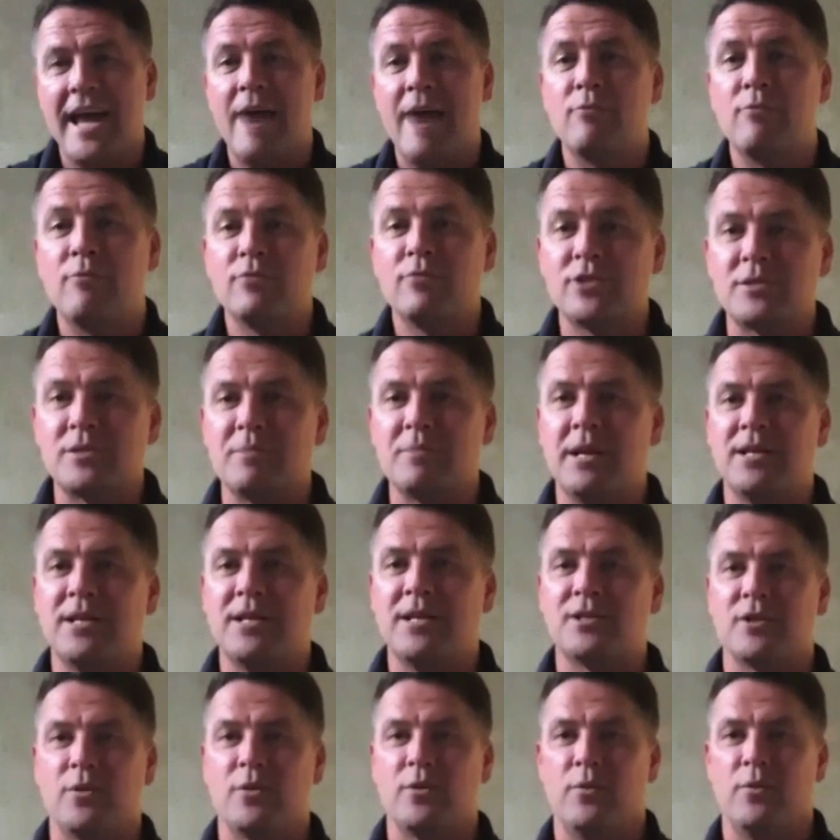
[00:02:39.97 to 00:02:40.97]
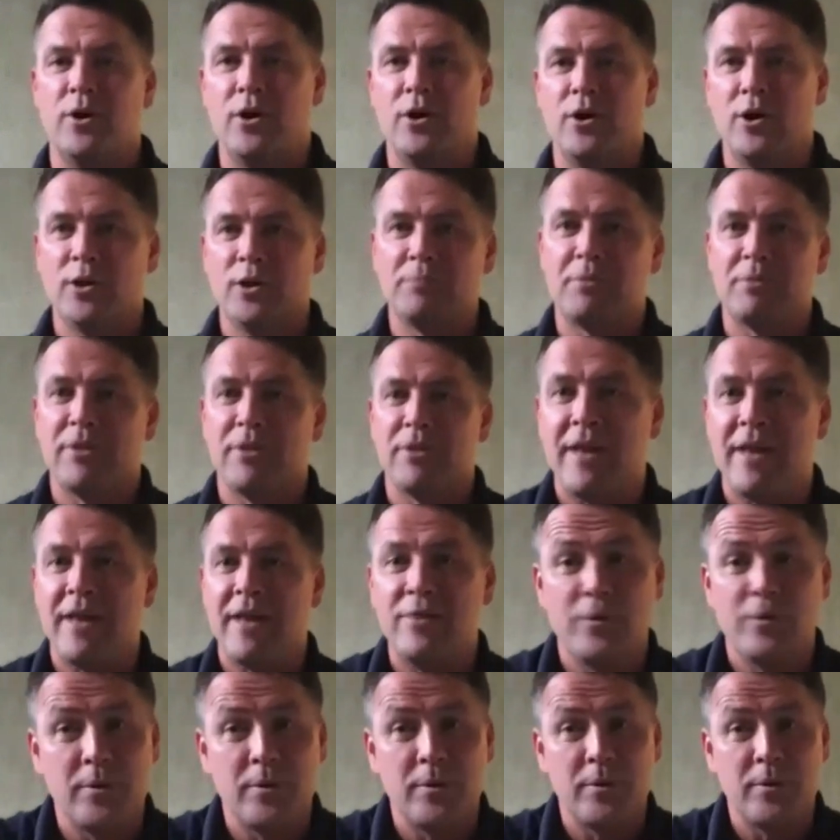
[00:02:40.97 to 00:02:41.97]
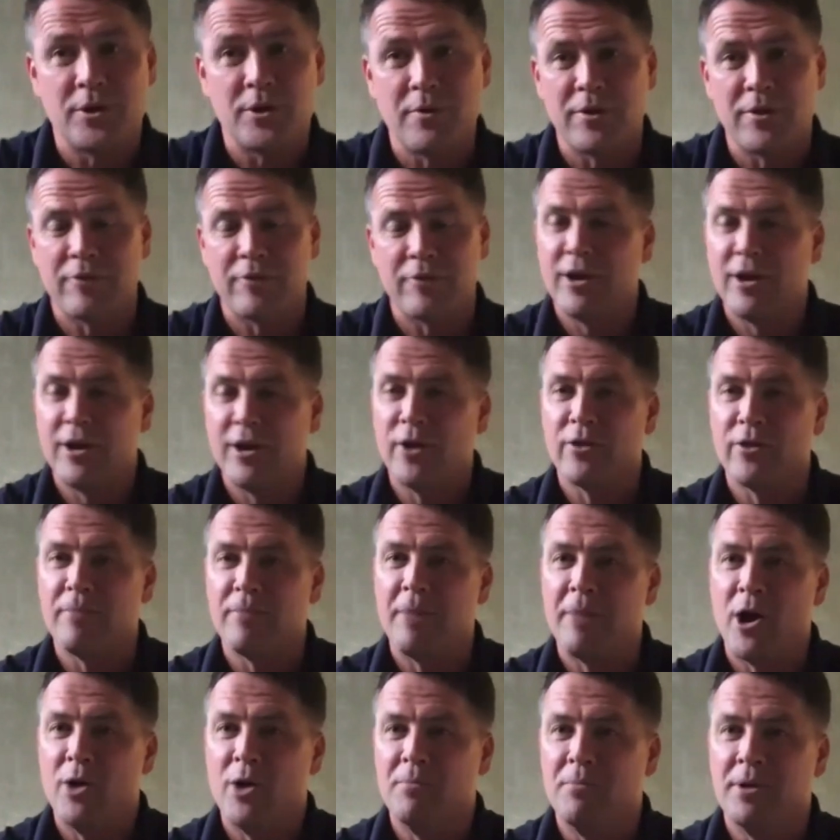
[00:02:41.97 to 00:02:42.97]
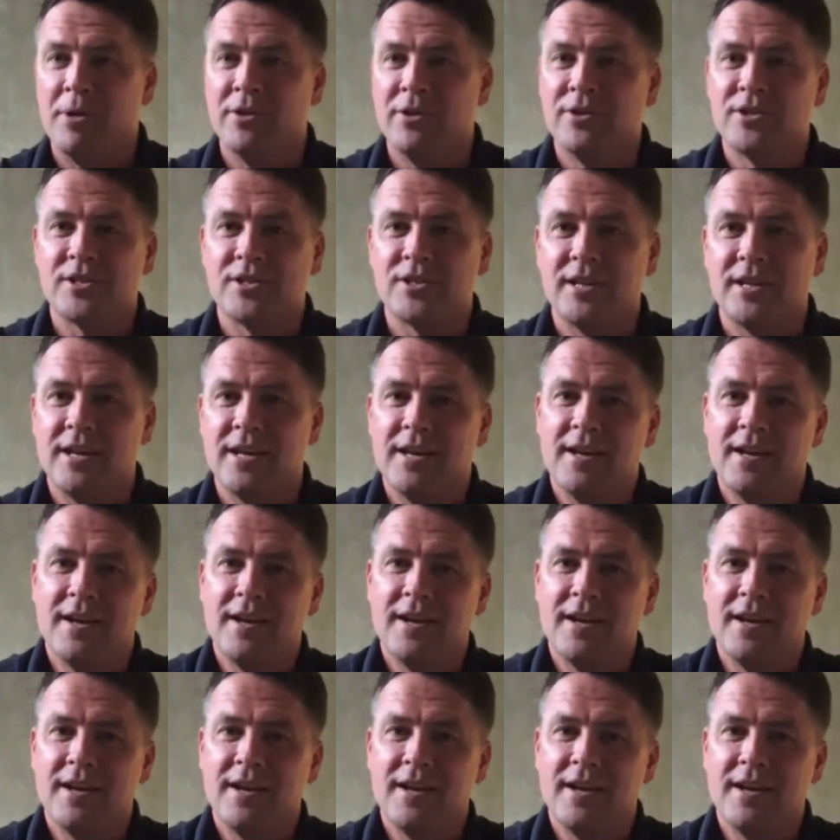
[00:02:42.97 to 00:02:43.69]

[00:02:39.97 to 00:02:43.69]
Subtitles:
that announced me to the world. But then there were two or three other moments.